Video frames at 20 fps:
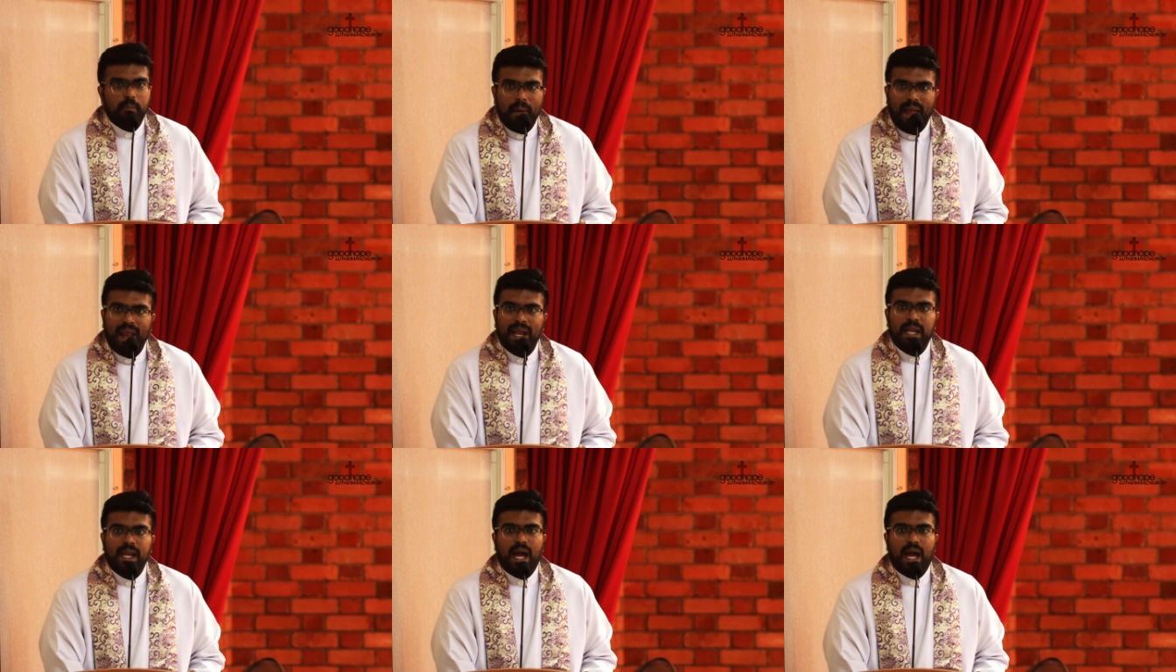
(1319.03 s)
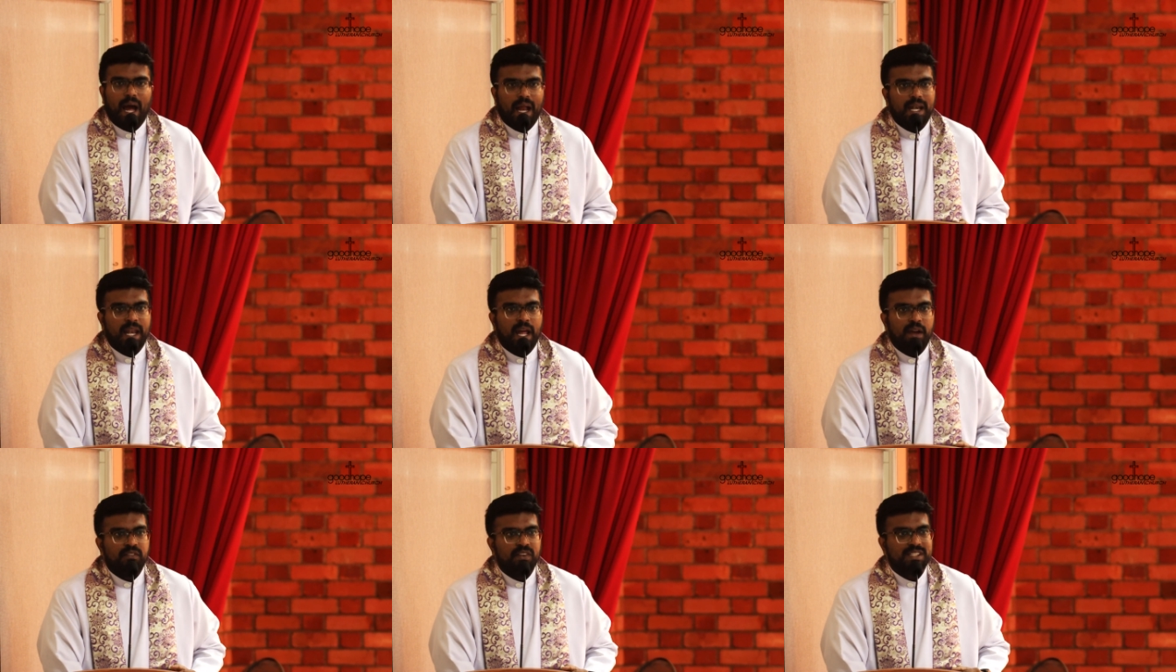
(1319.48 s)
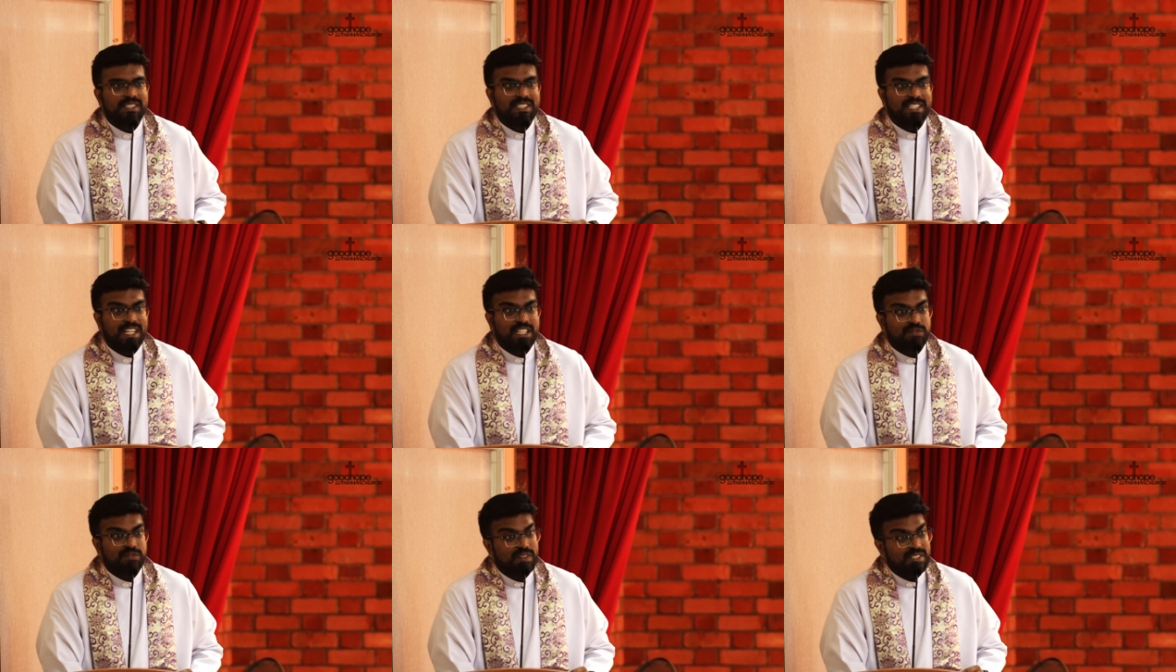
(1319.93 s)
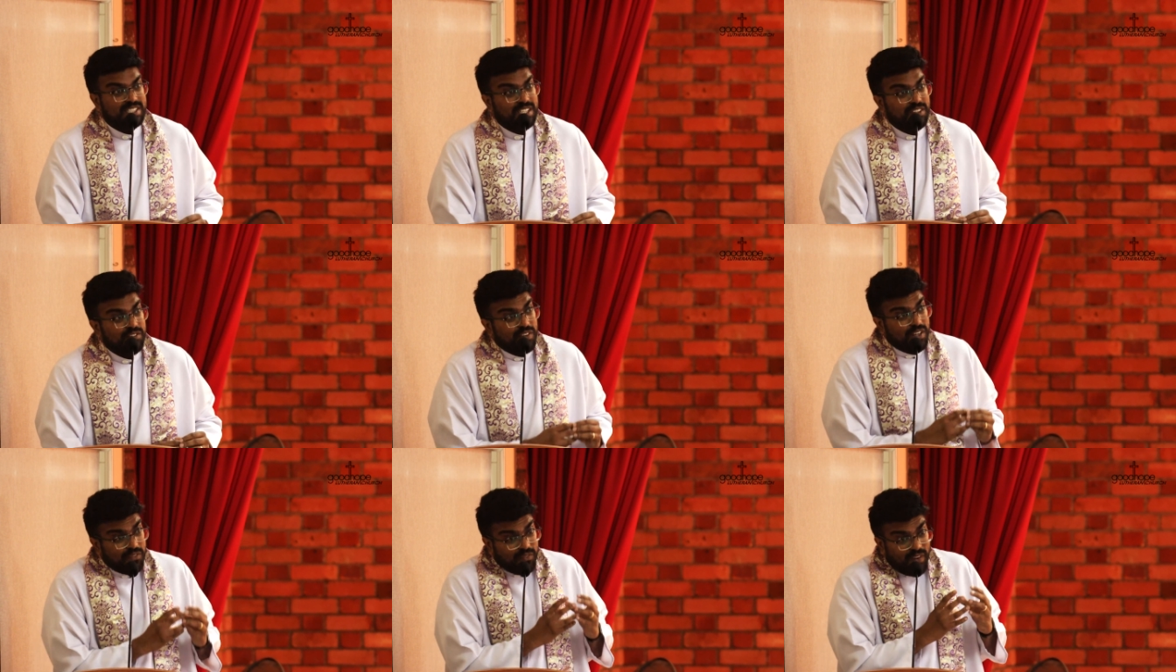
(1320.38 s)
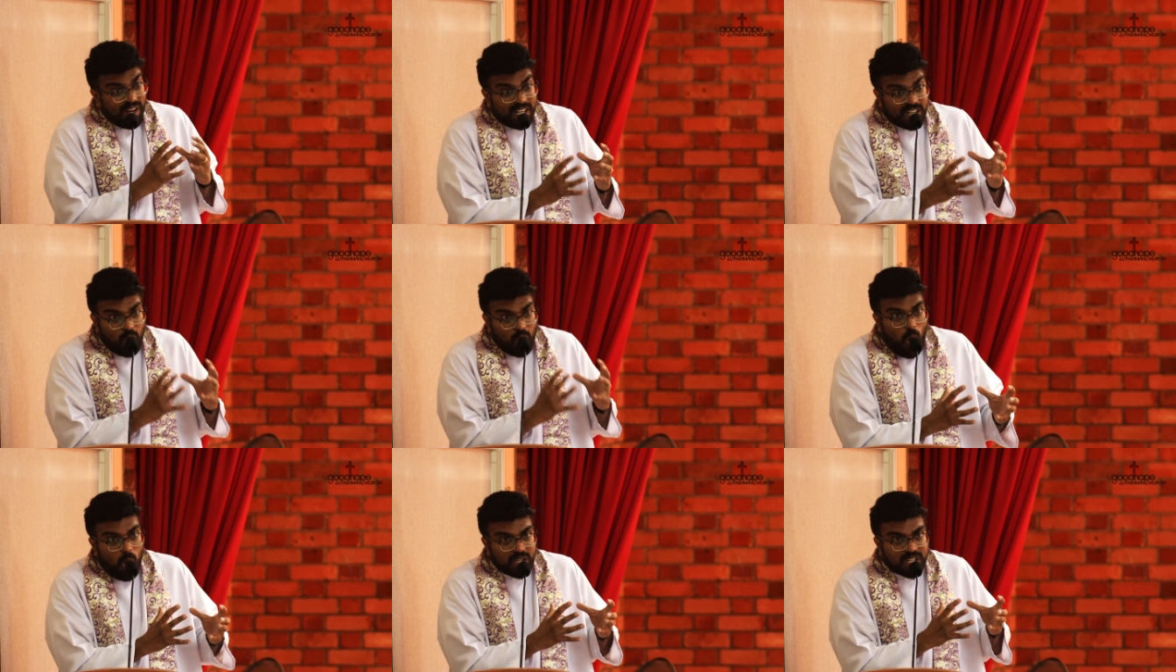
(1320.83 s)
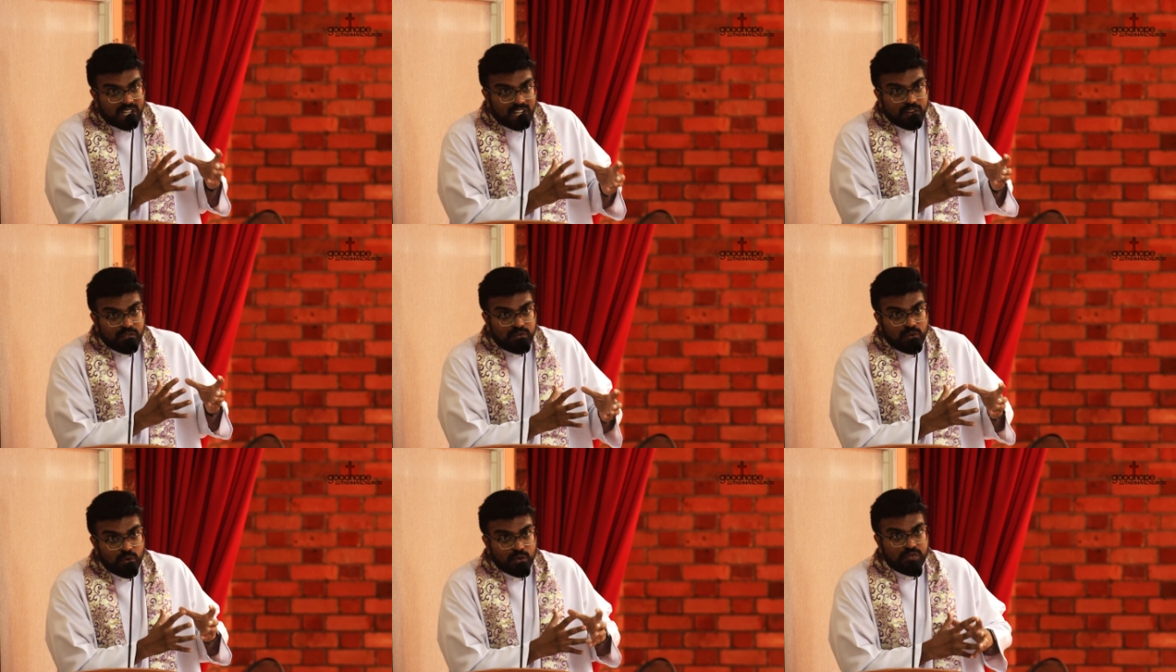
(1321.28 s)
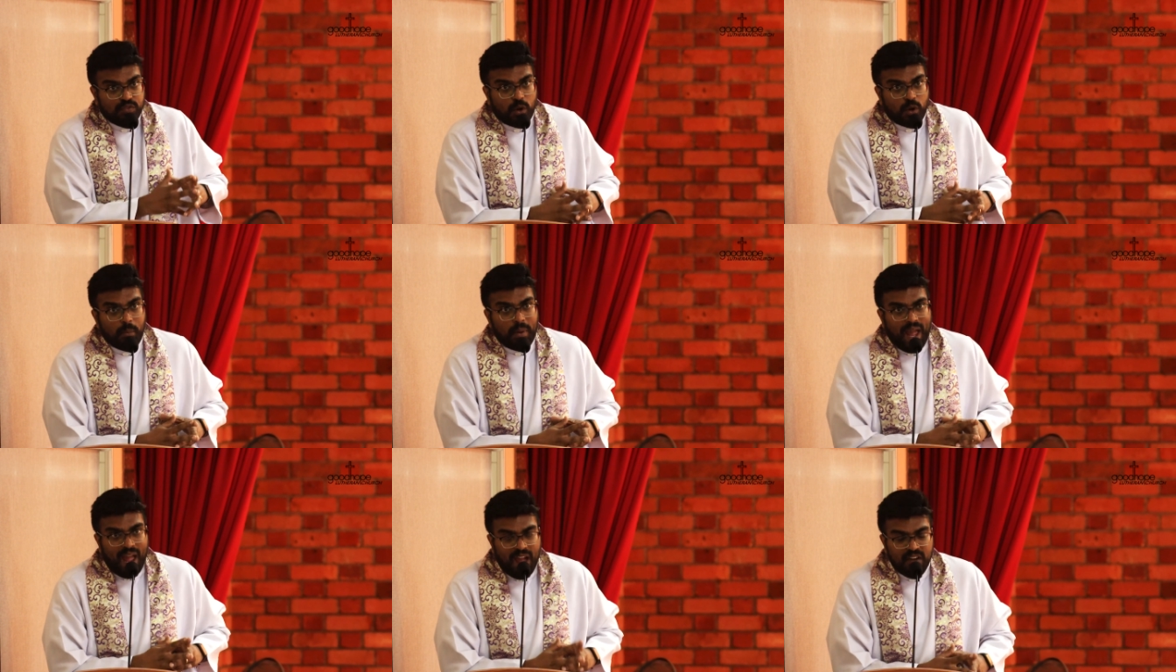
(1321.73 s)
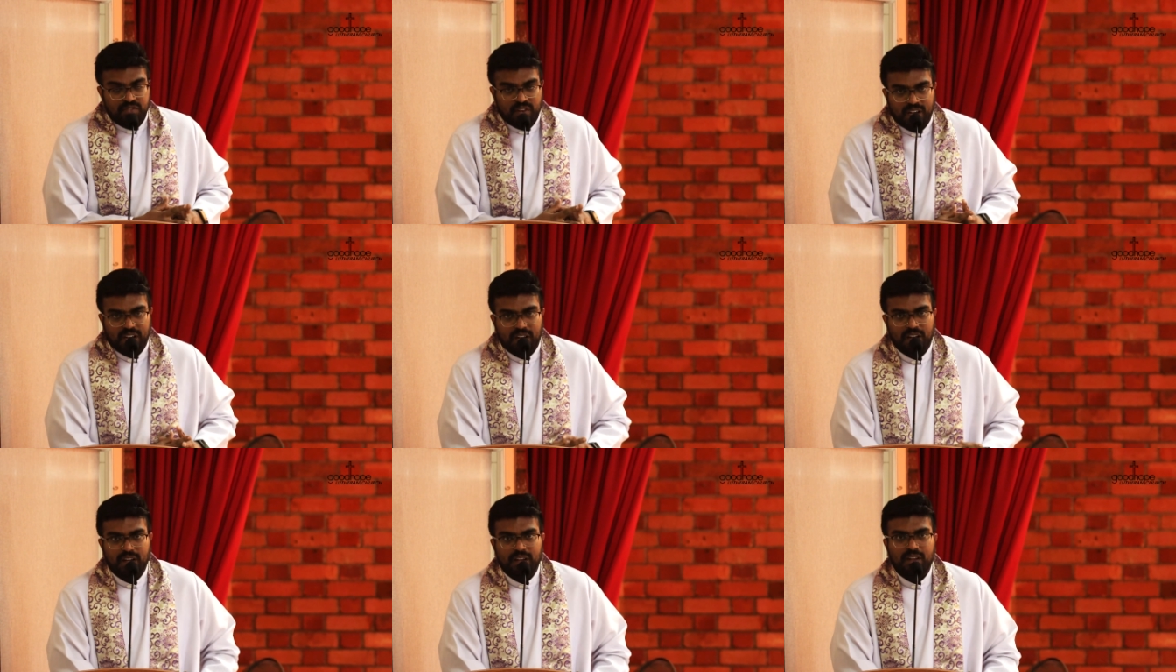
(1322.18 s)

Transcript: men are never satisfied, even when God gave food from heaven.